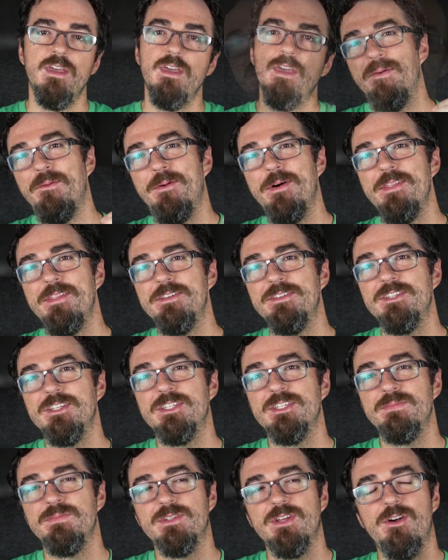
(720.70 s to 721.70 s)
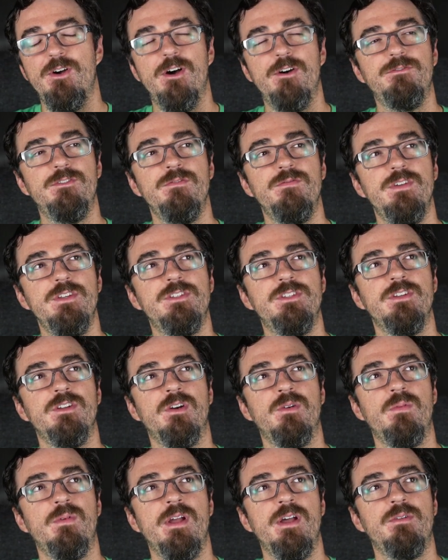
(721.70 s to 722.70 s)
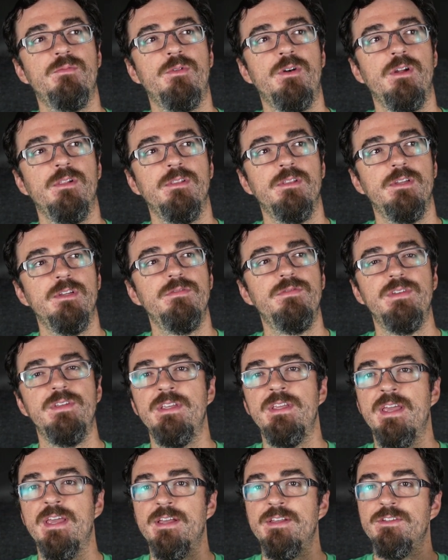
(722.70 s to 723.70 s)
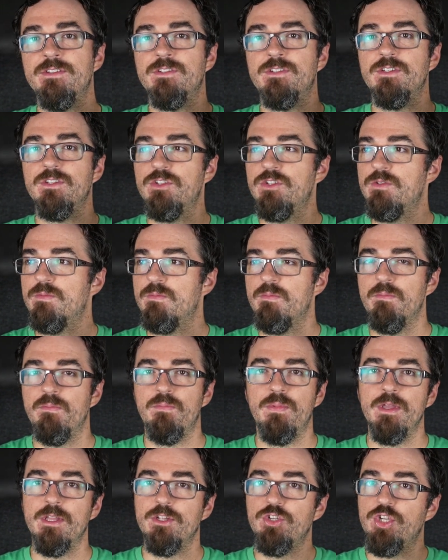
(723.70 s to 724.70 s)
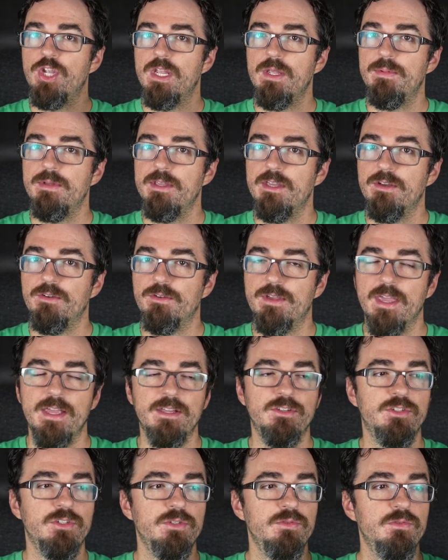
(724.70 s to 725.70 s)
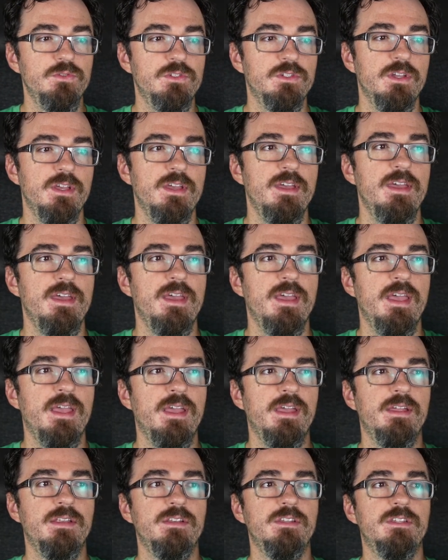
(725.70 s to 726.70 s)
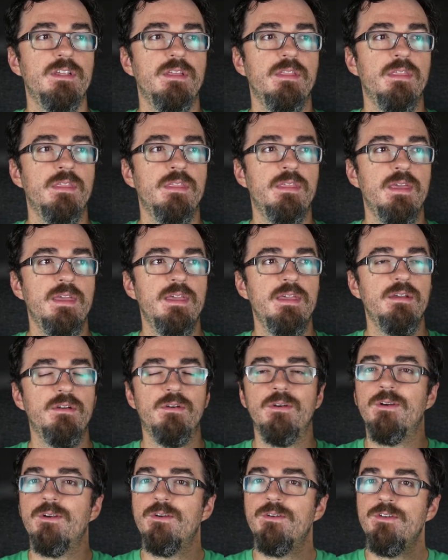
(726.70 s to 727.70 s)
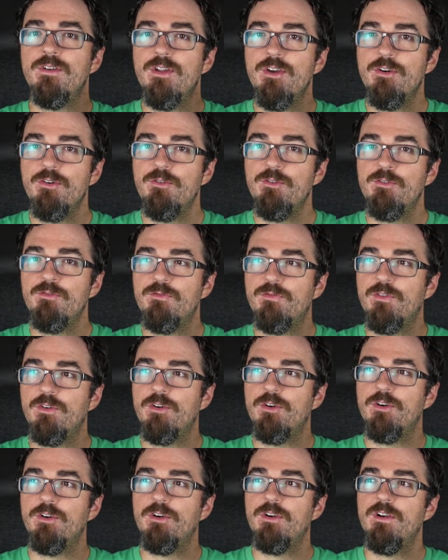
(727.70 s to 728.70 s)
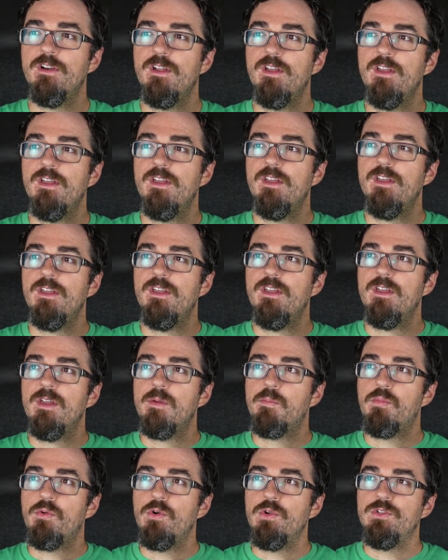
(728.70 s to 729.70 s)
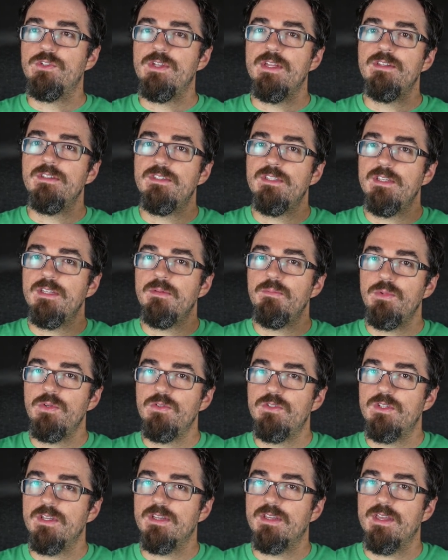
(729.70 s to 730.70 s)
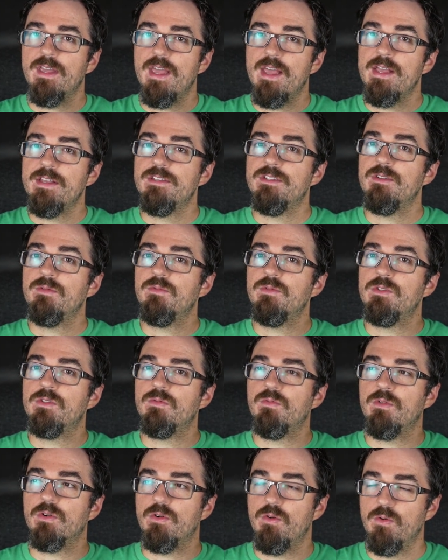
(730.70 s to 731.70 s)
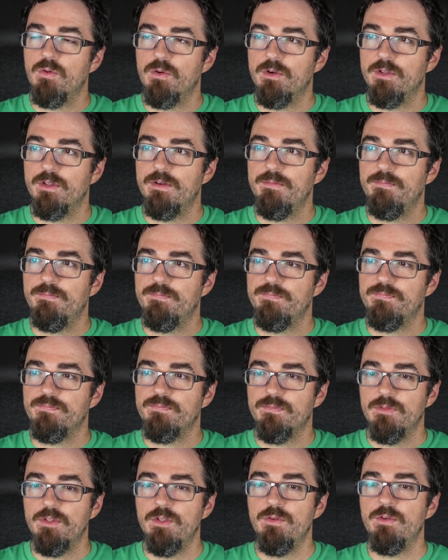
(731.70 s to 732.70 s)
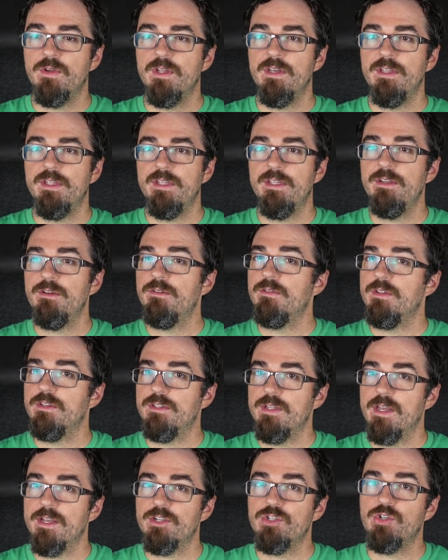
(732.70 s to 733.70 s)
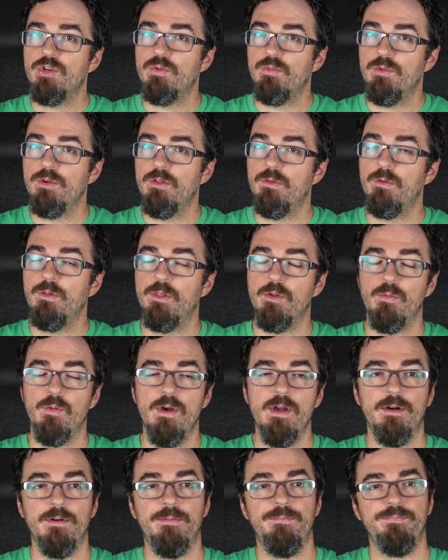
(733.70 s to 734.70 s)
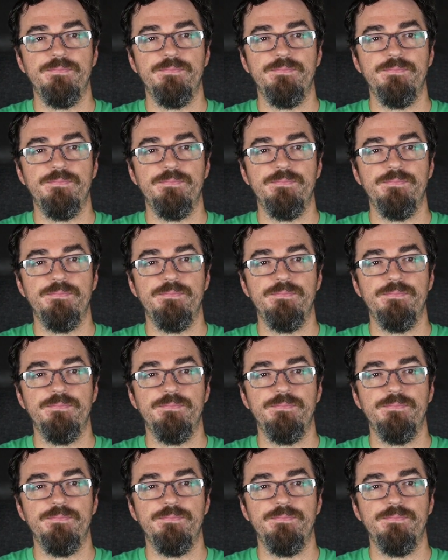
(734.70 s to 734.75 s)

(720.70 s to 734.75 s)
One of the systems I often visit around where I live, he has big JBL K2s, and they are known for presenting music as it was recorded. You can hear the texture really, really well.